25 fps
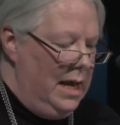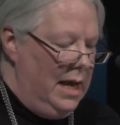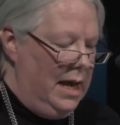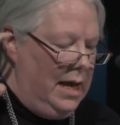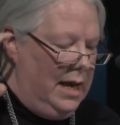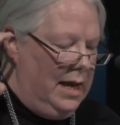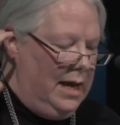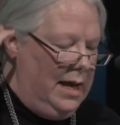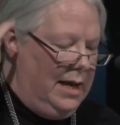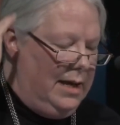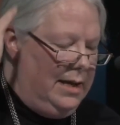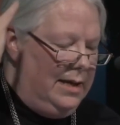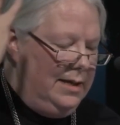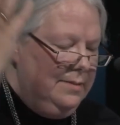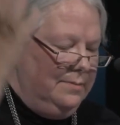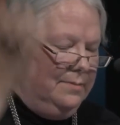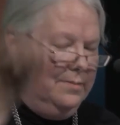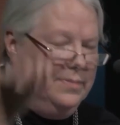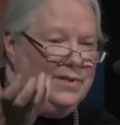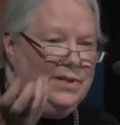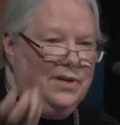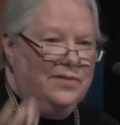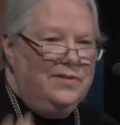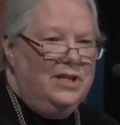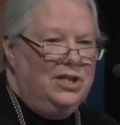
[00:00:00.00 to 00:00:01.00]
uh,
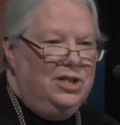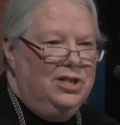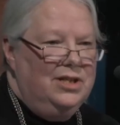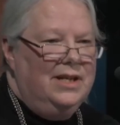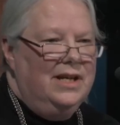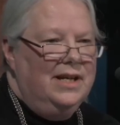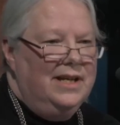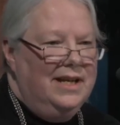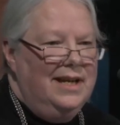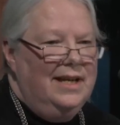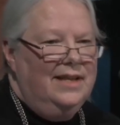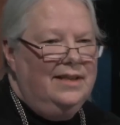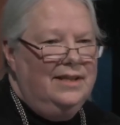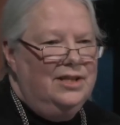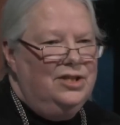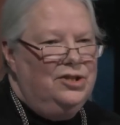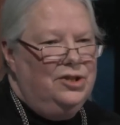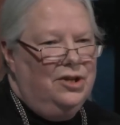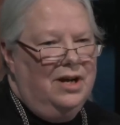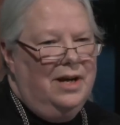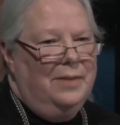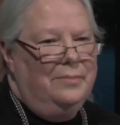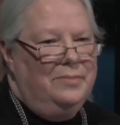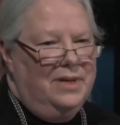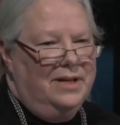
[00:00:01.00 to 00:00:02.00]
so that you can get the
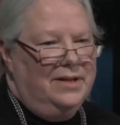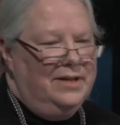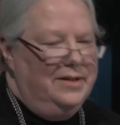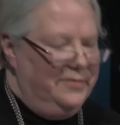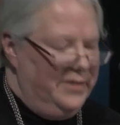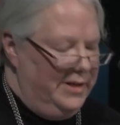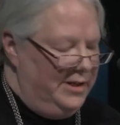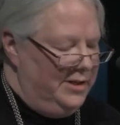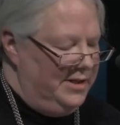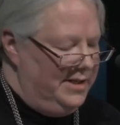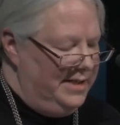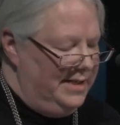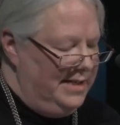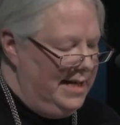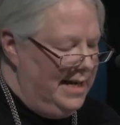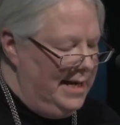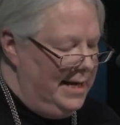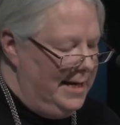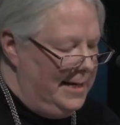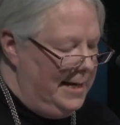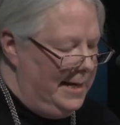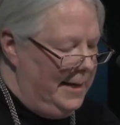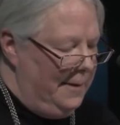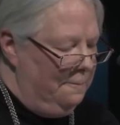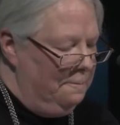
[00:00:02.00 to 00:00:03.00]
job done of
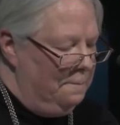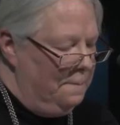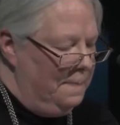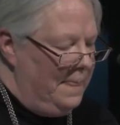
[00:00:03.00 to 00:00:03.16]
understanding.